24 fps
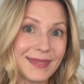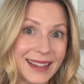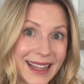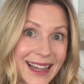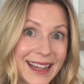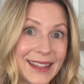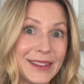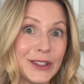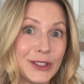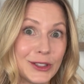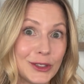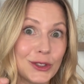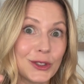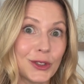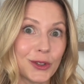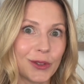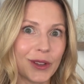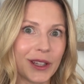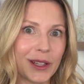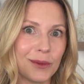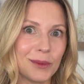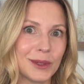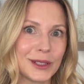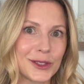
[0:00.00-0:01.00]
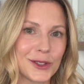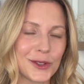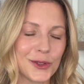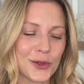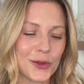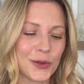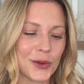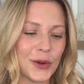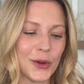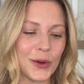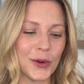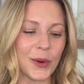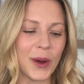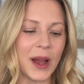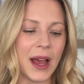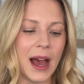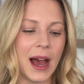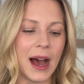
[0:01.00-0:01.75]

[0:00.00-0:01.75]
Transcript: and this certainly was true,